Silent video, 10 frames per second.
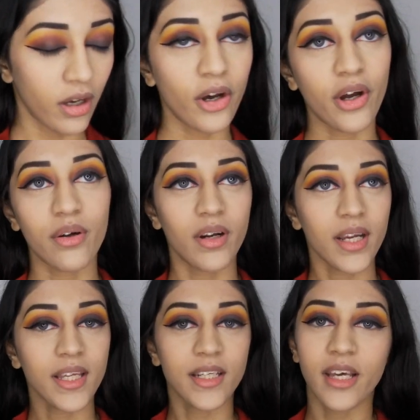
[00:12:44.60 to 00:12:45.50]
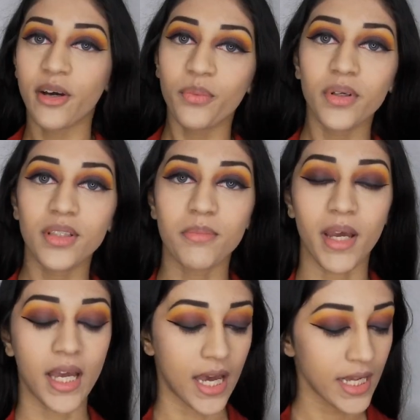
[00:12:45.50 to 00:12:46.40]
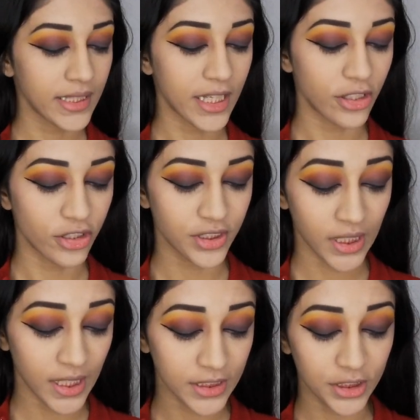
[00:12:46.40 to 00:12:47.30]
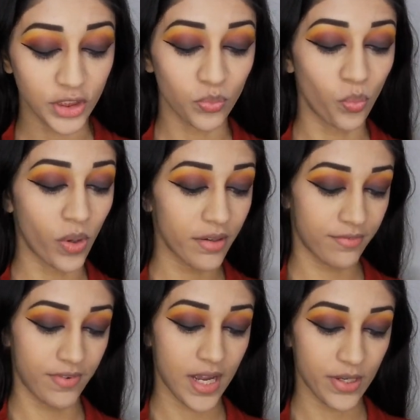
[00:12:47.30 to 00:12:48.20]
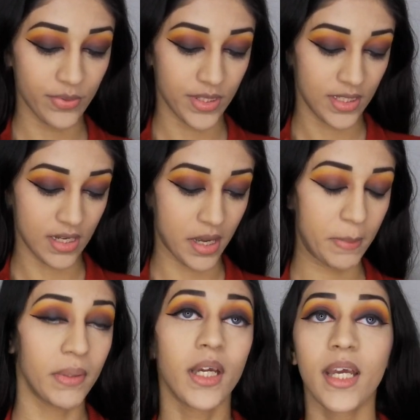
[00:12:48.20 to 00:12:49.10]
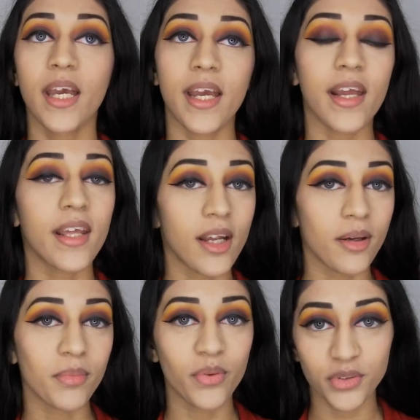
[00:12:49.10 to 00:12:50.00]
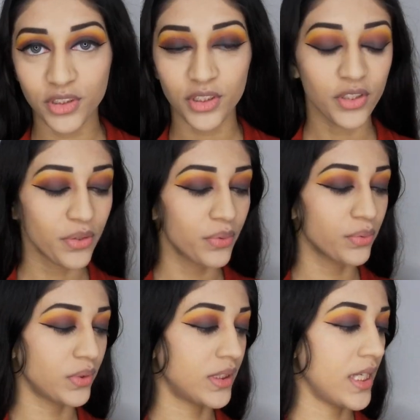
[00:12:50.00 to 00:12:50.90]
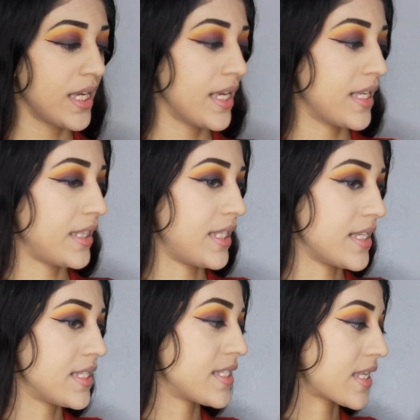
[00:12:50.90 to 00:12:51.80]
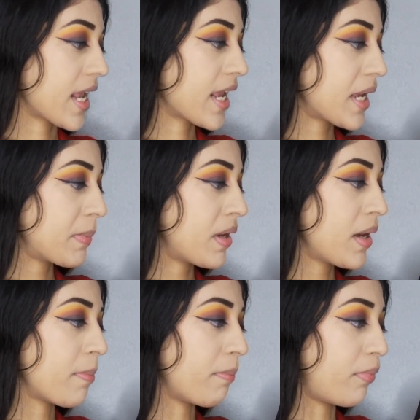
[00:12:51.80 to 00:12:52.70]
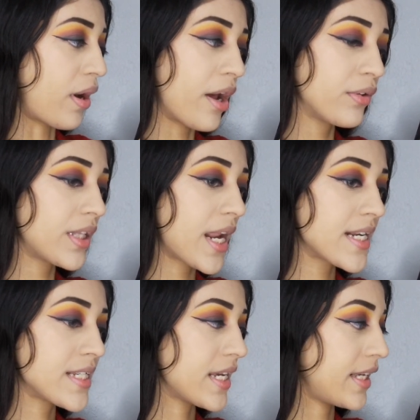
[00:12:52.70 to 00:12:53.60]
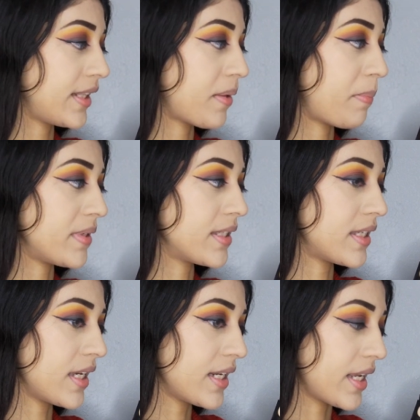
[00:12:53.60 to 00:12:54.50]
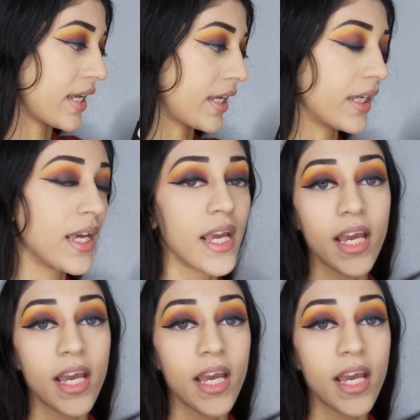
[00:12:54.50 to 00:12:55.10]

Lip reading: Alright, now with my eyeliner done, just one final step, and I'm going to use the same brown that I did in the beginning